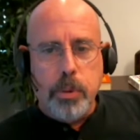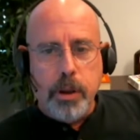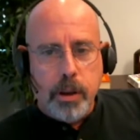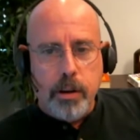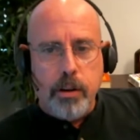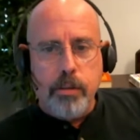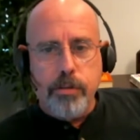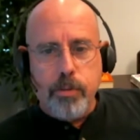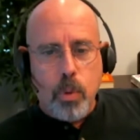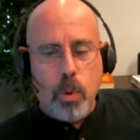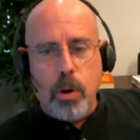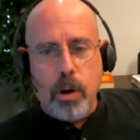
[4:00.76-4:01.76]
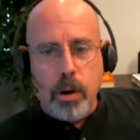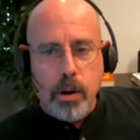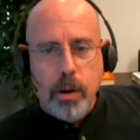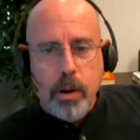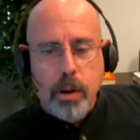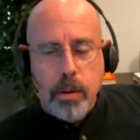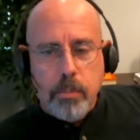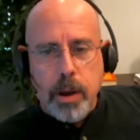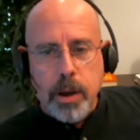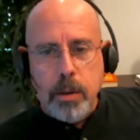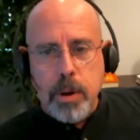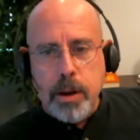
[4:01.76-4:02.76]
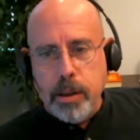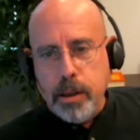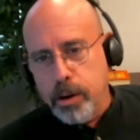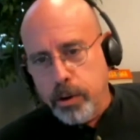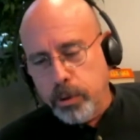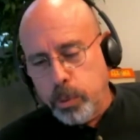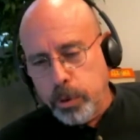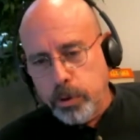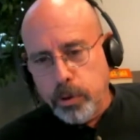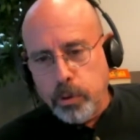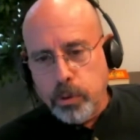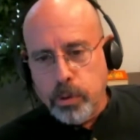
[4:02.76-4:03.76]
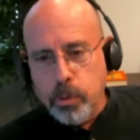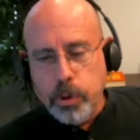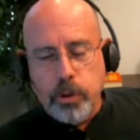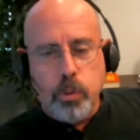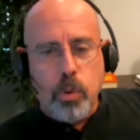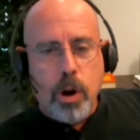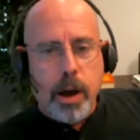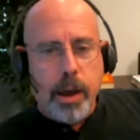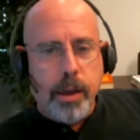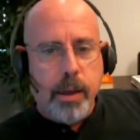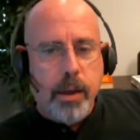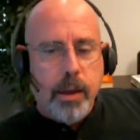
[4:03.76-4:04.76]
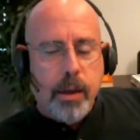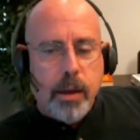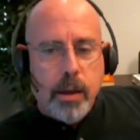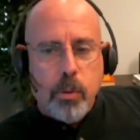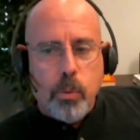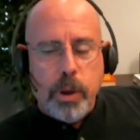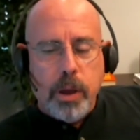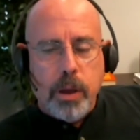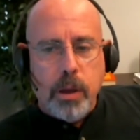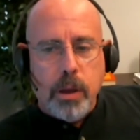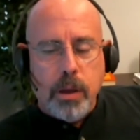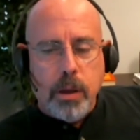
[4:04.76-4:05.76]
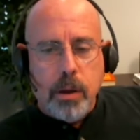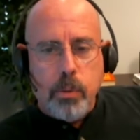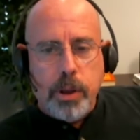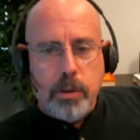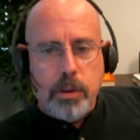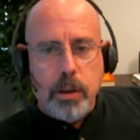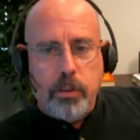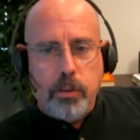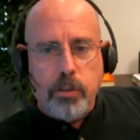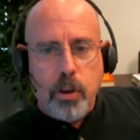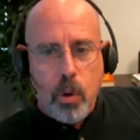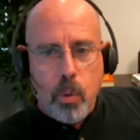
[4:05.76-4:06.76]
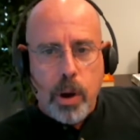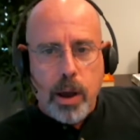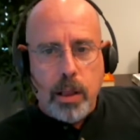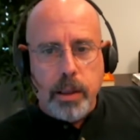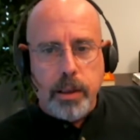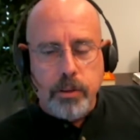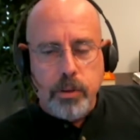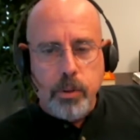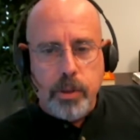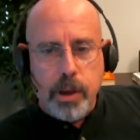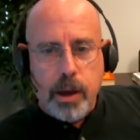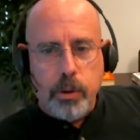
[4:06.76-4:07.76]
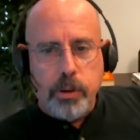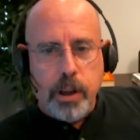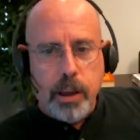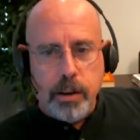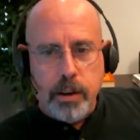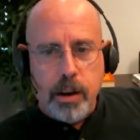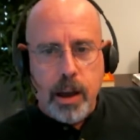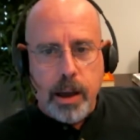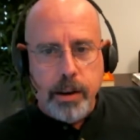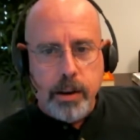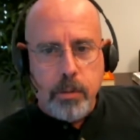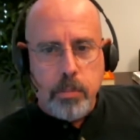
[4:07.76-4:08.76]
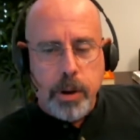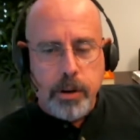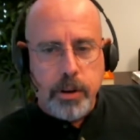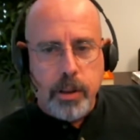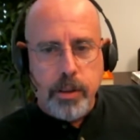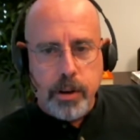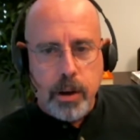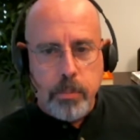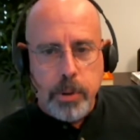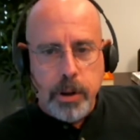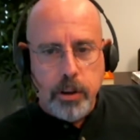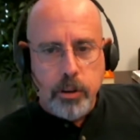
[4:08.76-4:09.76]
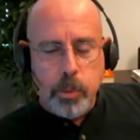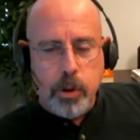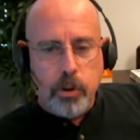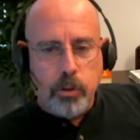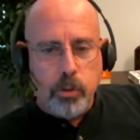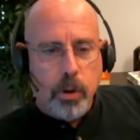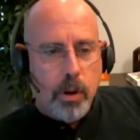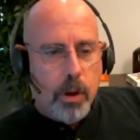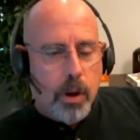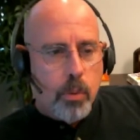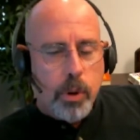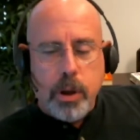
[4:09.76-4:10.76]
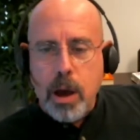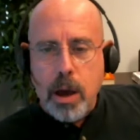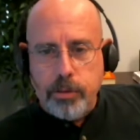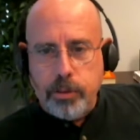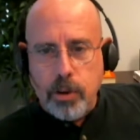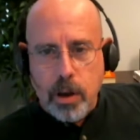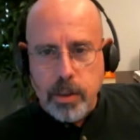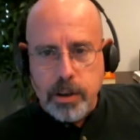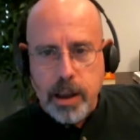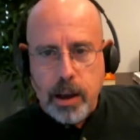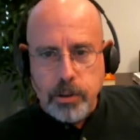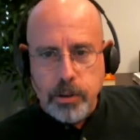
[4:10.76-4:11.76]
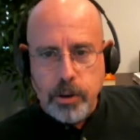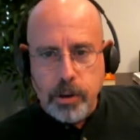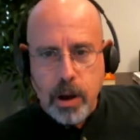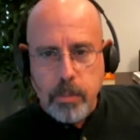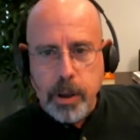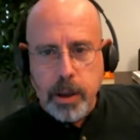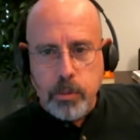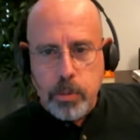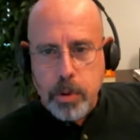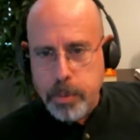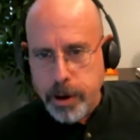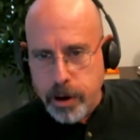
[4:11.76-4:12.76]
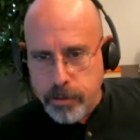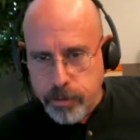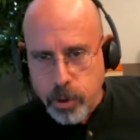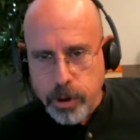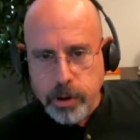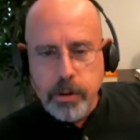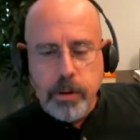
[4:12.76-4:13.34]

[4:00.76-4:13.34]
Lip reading: here for many, many years, which is why we did so well in 2008 and 9 compared to other companies, because we kind of saw the downturn coming and prepared for it.